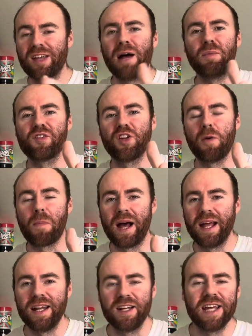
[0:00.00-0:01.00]
How much are you
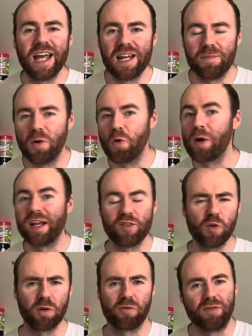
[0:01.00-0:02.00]
paying? Are you getting a mortgage?
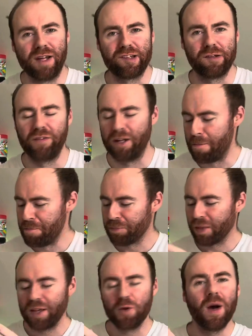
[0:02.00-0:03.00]
All the rest of it.
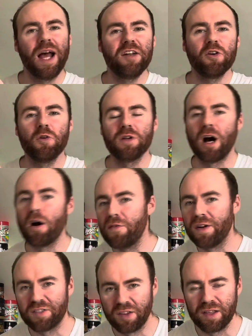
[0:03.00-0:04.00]
You'll head on
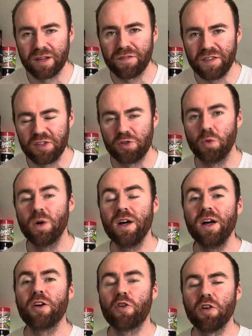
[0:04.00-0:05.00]
over to the official
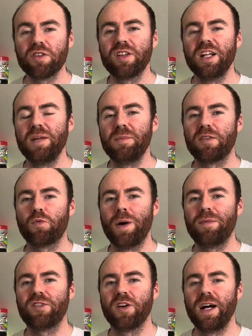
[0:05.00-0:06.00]
Cross the Limits
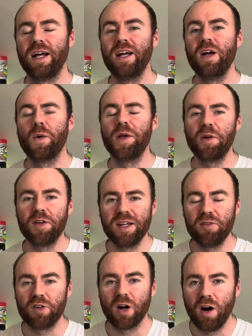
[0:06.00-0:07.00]
website where you can
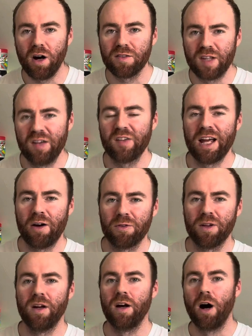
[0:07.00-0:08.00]
use our discount,
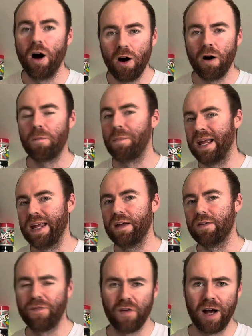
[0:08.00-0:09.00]

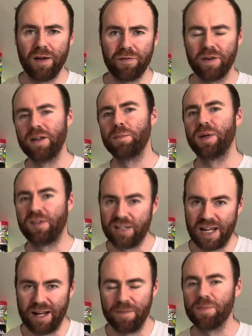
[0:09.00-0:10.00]
RB5%.
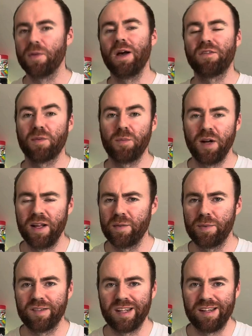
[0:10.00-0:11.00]
You have to put in the
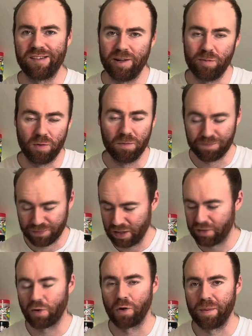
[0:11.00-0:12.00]
percent symbol.
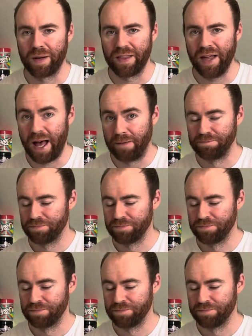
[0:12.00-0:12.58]
Sorry about that.